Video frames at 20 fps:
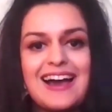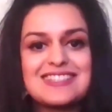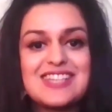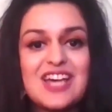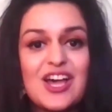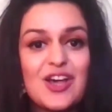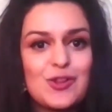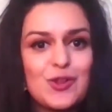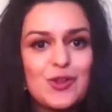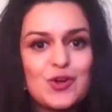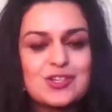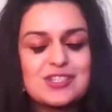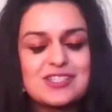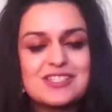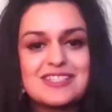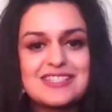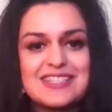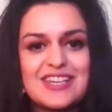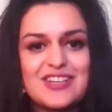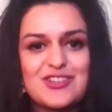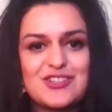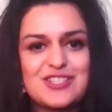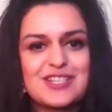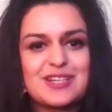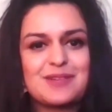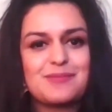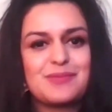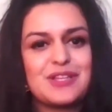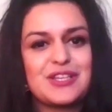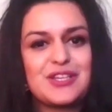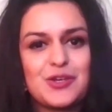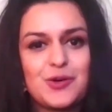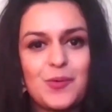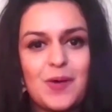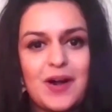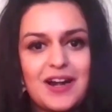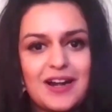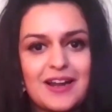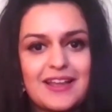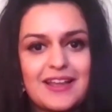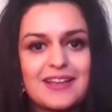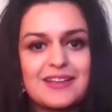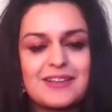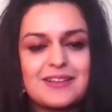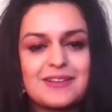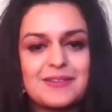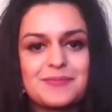And how long did it take you to complete your work?